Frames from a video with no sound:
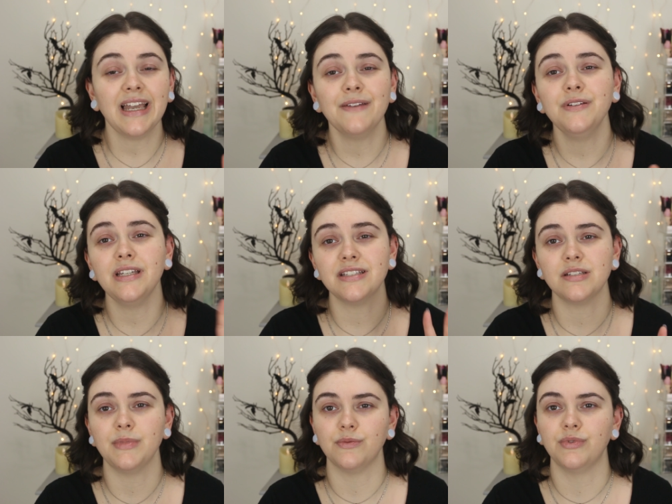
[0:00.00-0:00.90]
I feel like it's
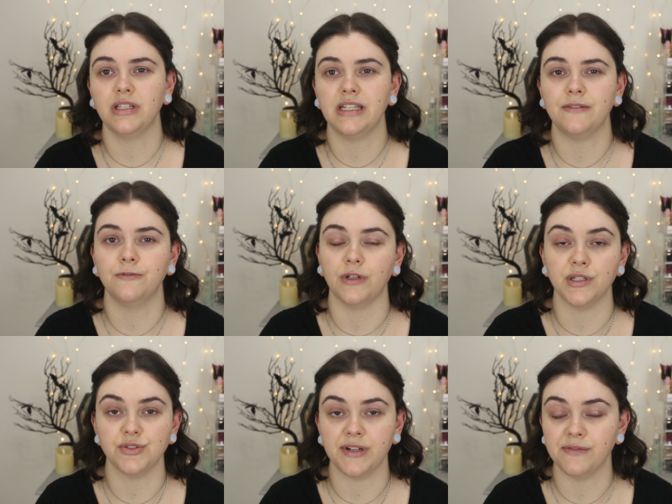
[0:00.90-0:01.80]
going to be really
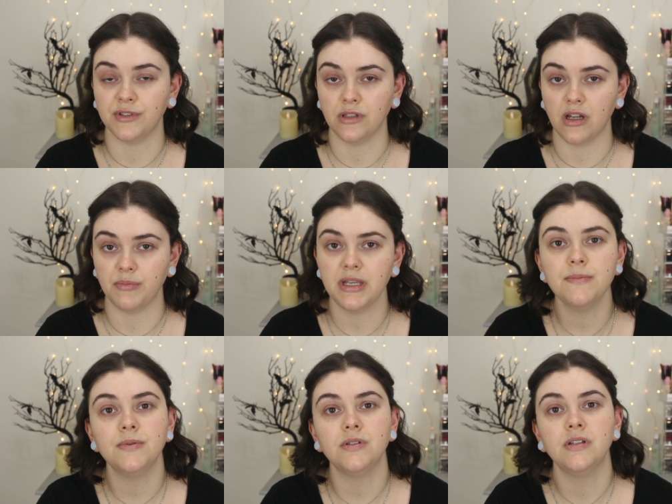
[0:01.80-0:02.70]
frustrating for a lot of
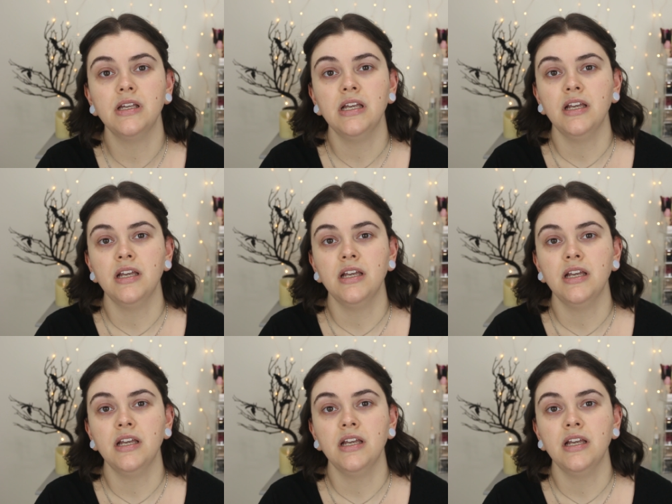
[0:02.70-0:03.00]
people.